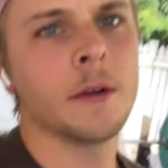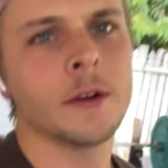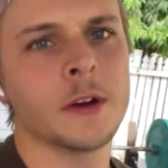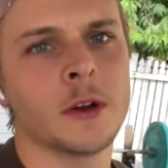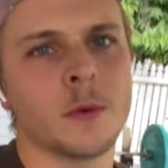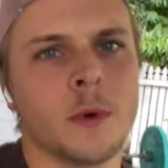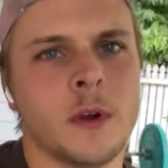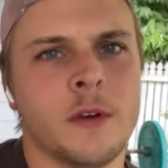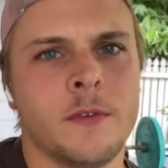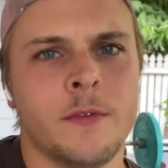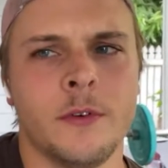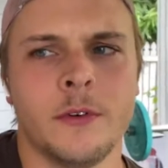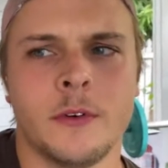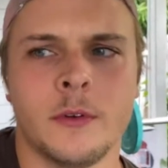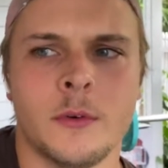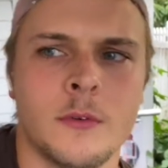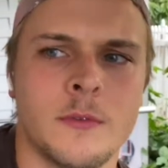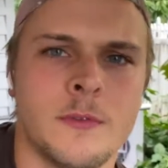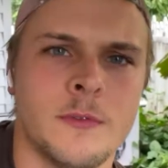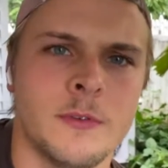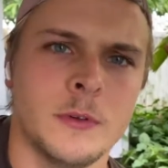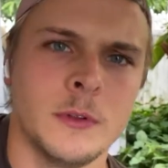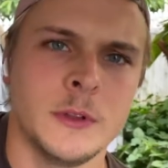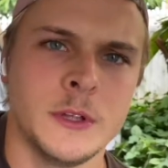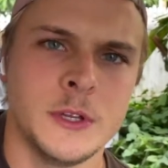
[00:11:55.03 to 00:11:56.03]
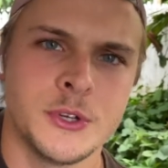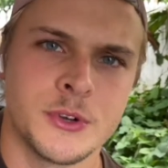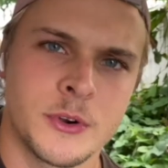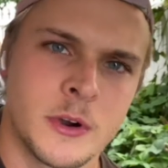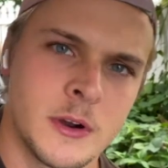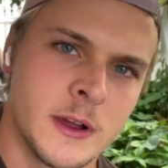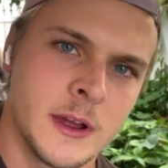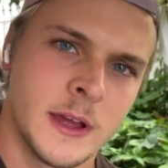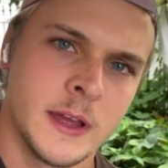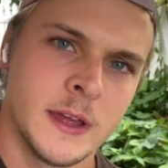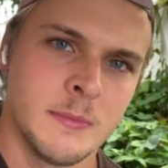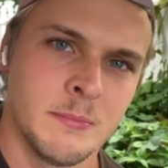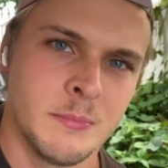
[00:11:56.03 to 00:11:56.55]
gonna wait for it to all fully
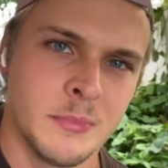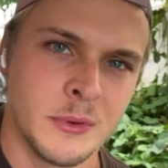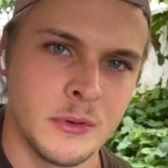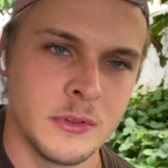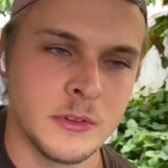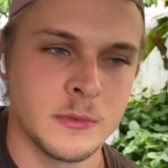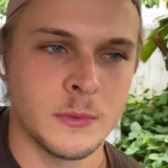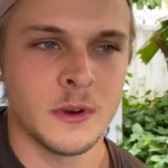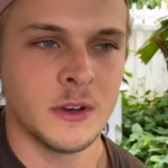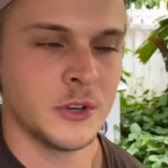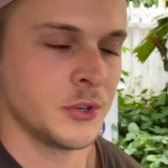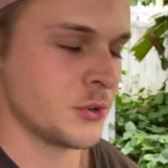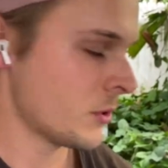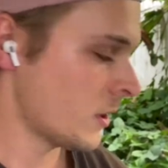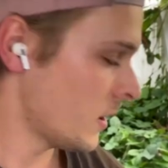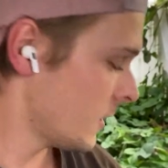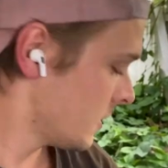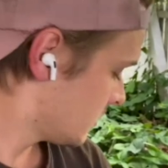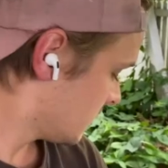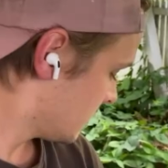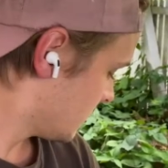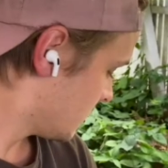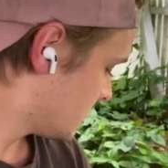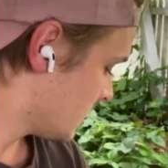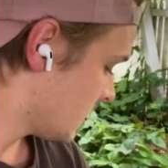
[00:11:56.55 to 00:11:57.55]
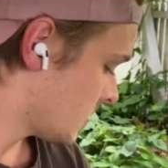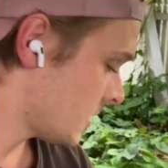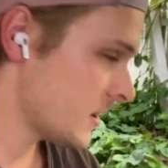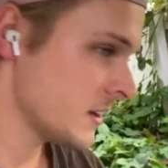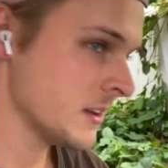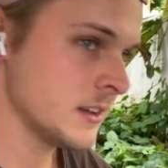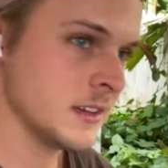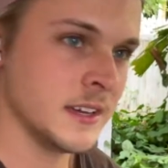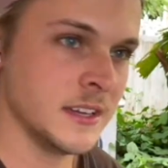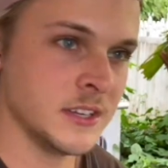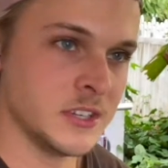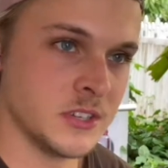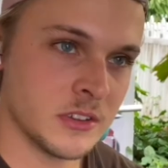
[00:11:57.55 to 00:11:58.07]
dry, because when it dries on the tire,
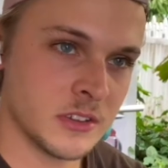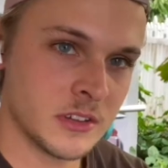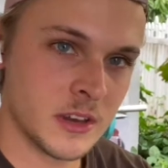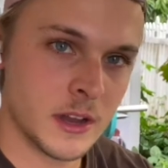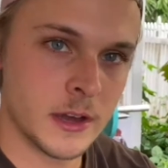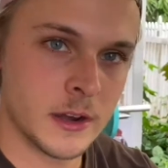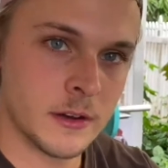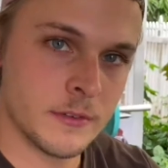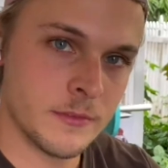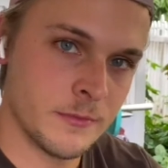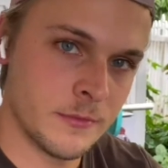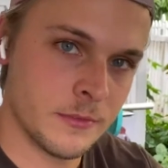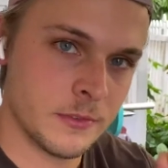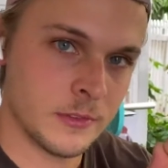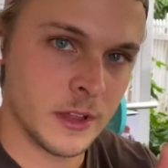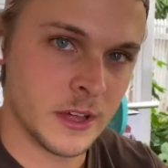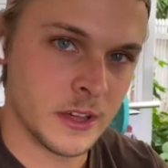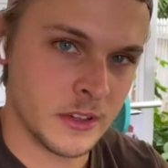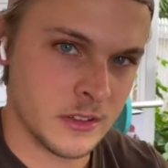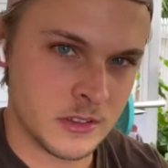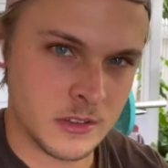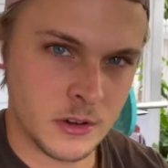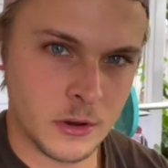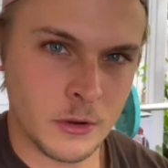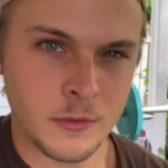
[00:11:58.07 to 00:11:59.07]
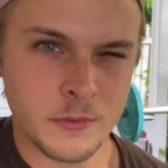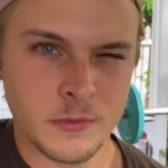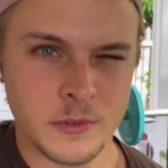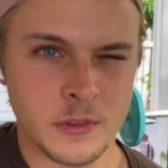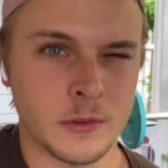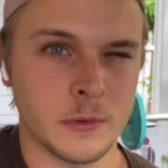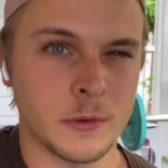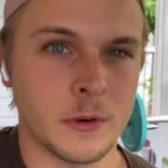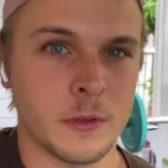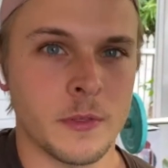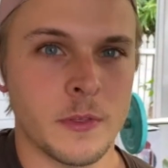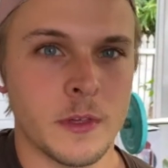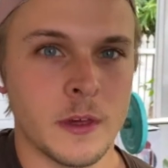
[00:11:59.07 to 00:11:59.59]
it just kind of flakes off,
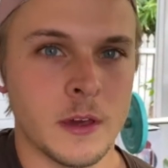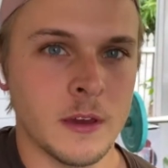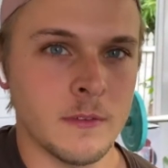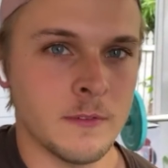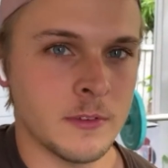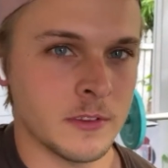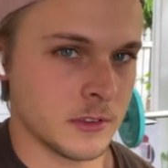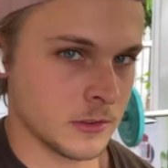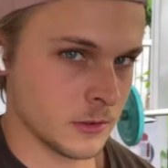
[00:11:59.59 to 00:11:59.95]
sort of thing. If it's